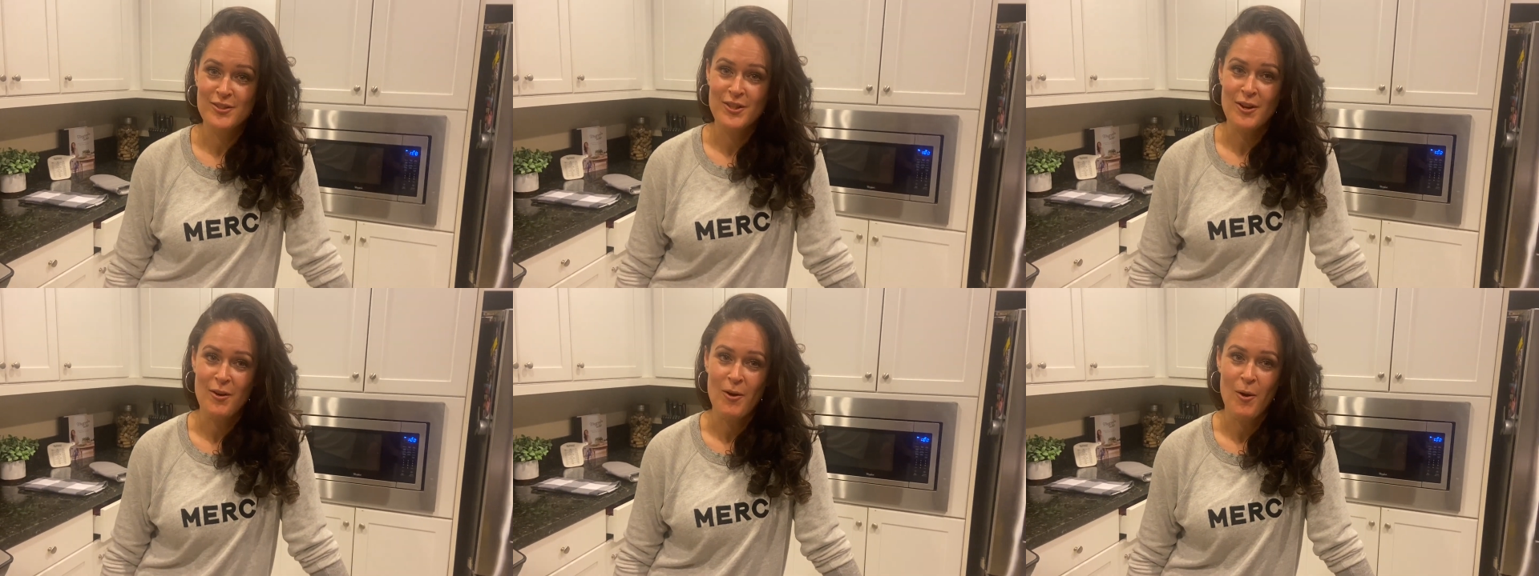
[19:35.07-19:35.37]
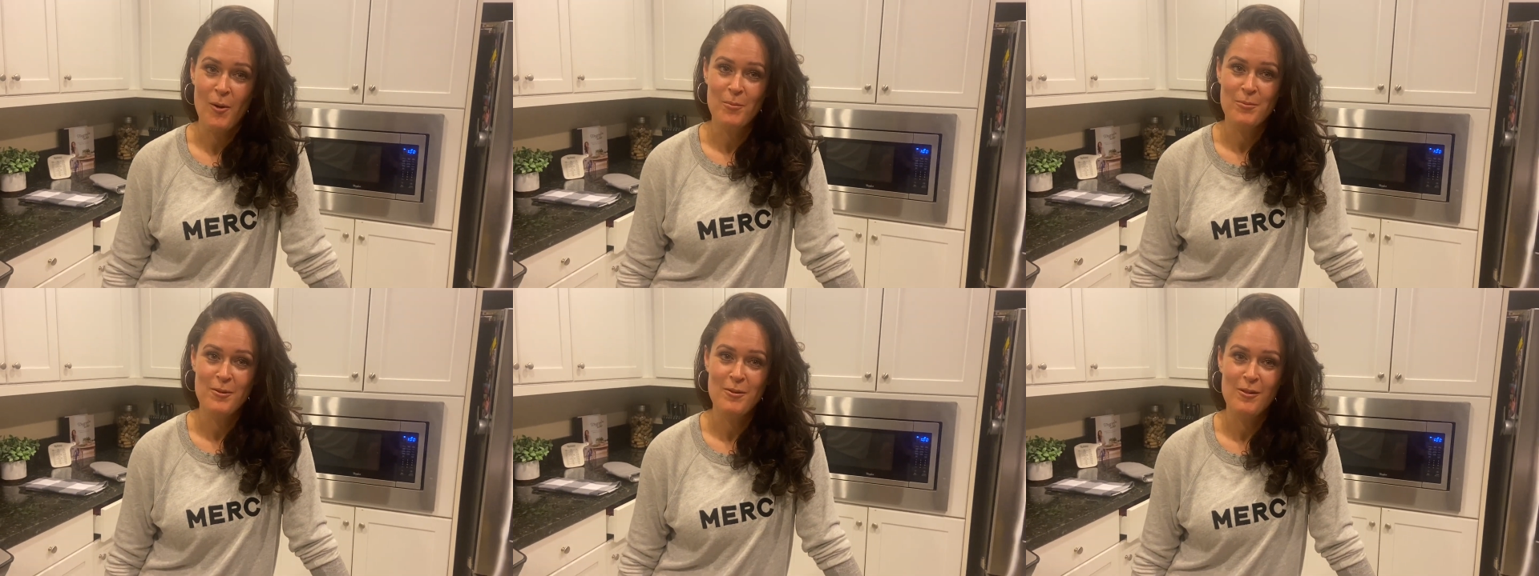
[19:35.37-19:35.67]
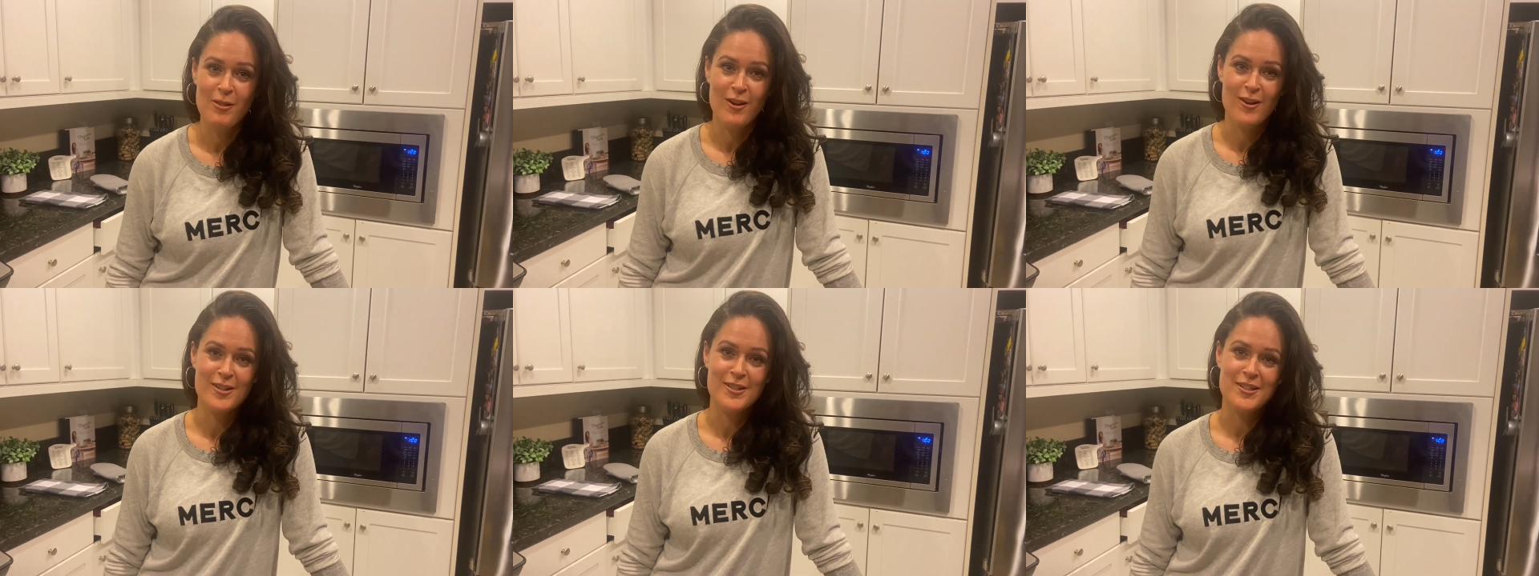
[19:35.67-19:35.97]
so hope you
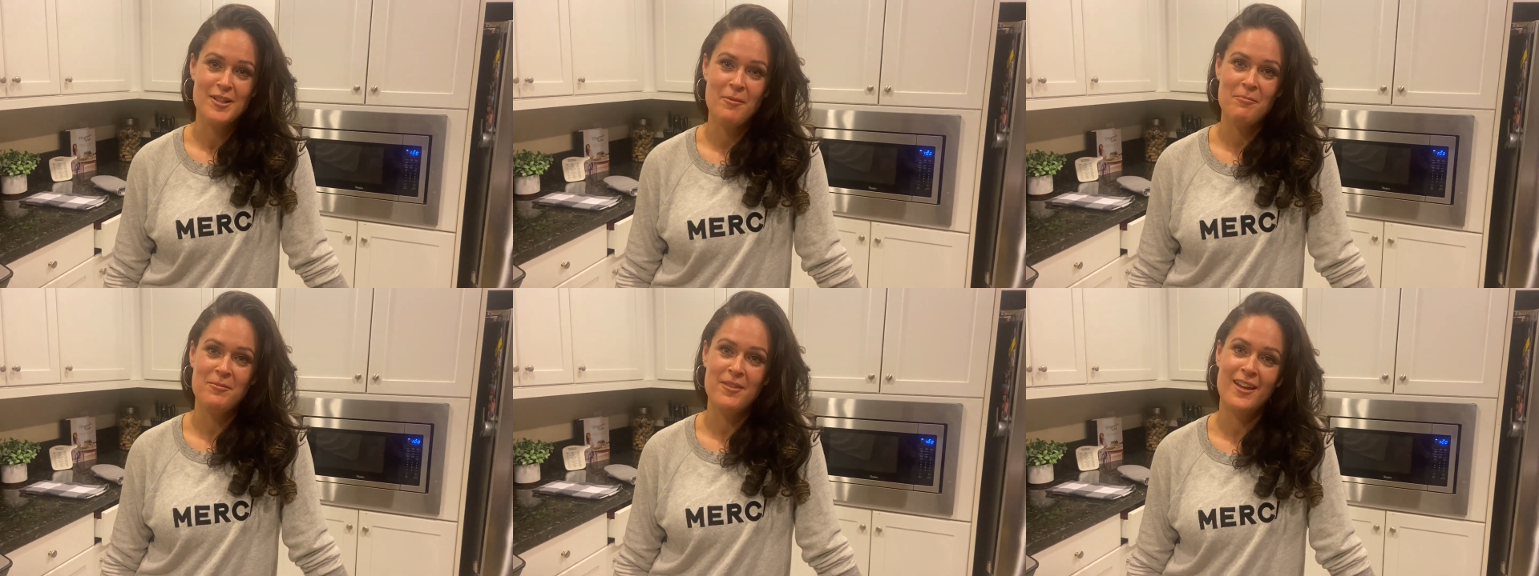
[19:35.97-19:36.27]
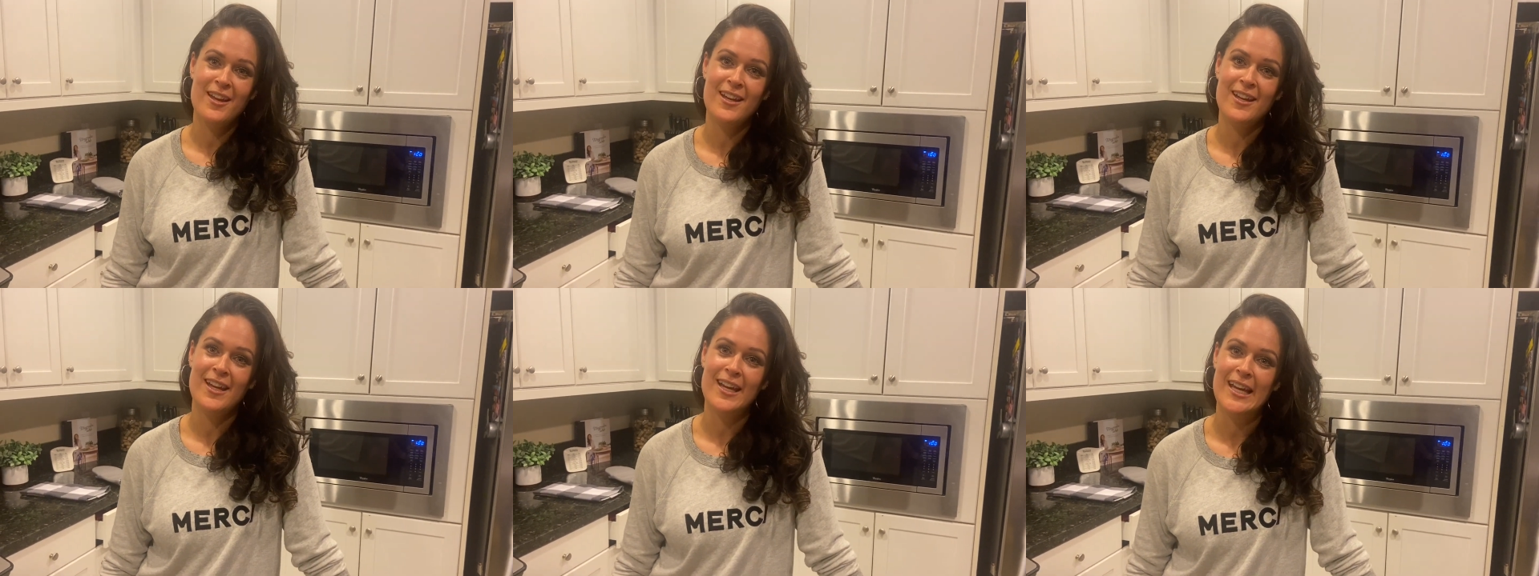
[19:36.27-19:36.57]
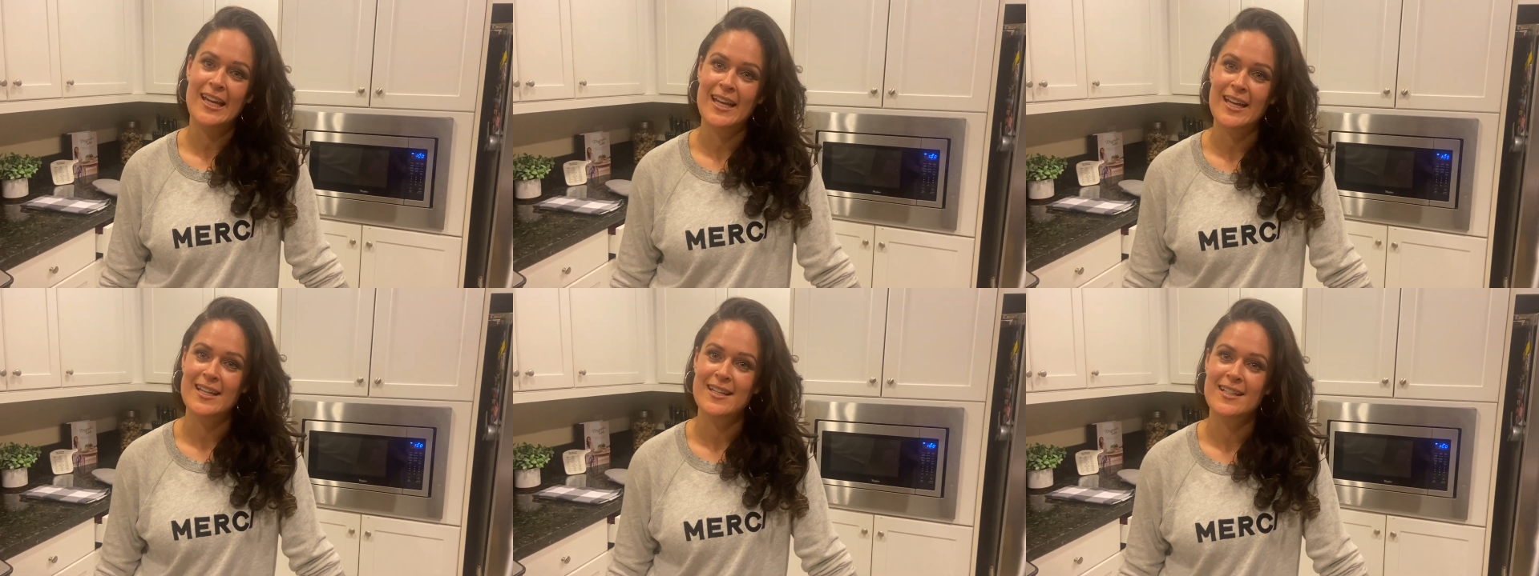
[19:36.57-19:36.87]
learned something
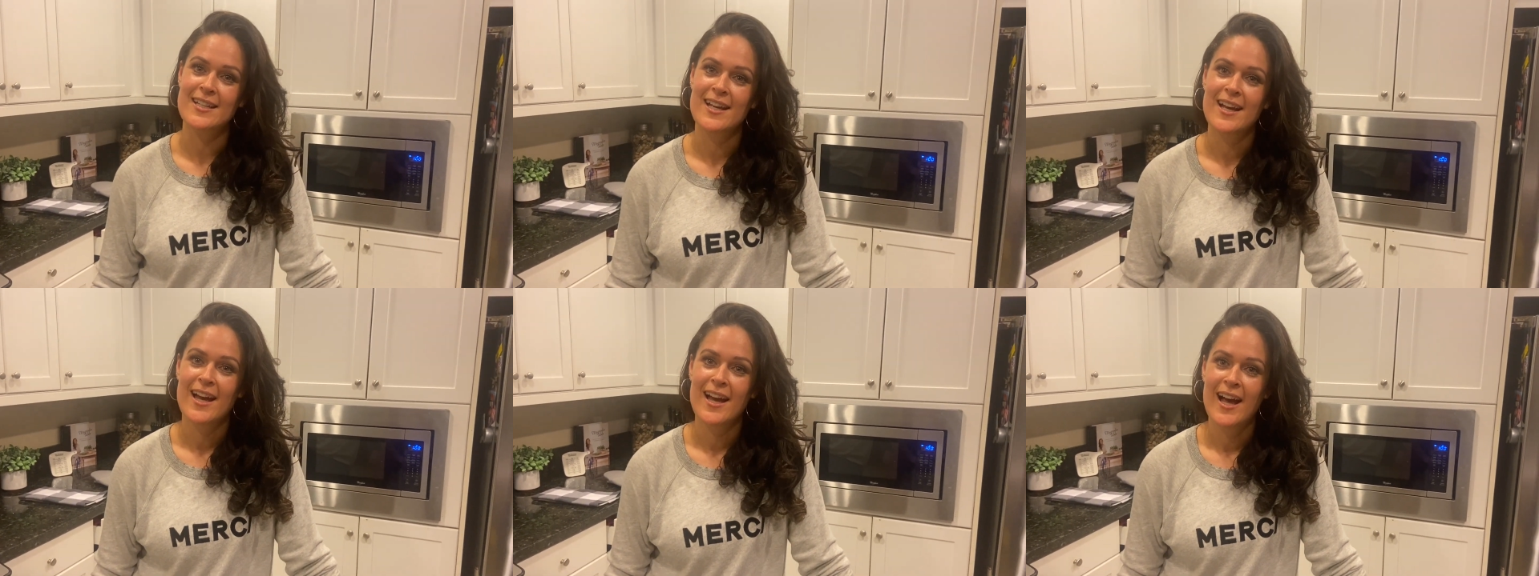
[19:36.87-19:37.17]
and